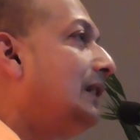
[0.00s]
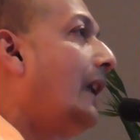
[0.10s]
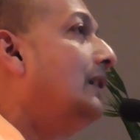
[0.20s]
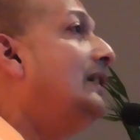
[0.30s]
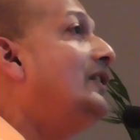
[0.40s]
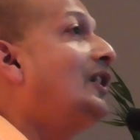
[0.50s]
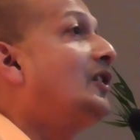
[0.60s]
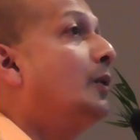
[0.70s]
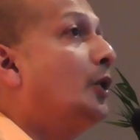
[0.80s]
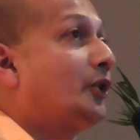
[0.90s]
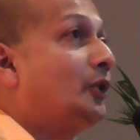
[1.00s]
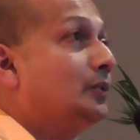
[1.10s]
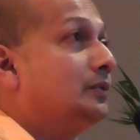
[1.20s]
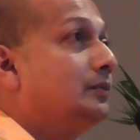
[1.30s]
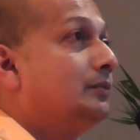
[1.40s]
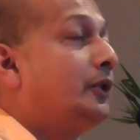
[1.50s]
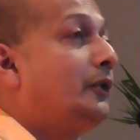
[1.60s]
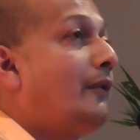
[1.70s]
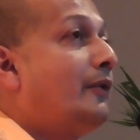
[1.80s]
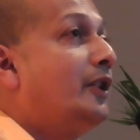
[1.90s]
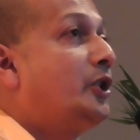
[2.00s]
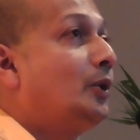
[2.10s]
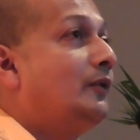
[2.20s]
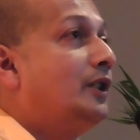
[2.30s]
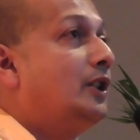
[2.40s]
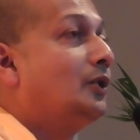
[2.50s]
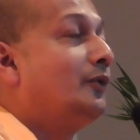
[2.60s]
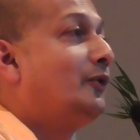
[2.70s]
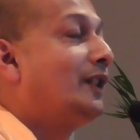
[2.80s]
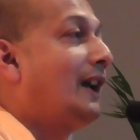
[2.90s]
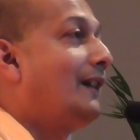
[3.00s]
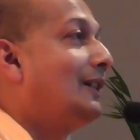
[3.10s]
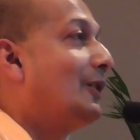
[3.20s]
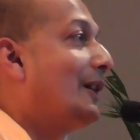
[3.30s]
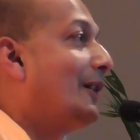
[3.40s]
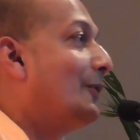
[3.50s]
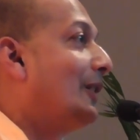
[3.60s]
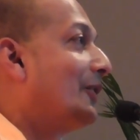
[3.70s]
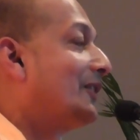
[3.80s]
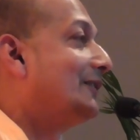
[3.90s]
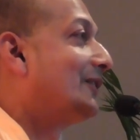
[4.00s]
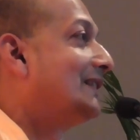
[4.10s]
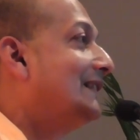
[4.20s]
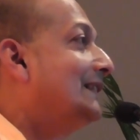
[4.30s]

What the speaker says: And these days more so, because we have a virtual world too, which we are carrying around ourselves.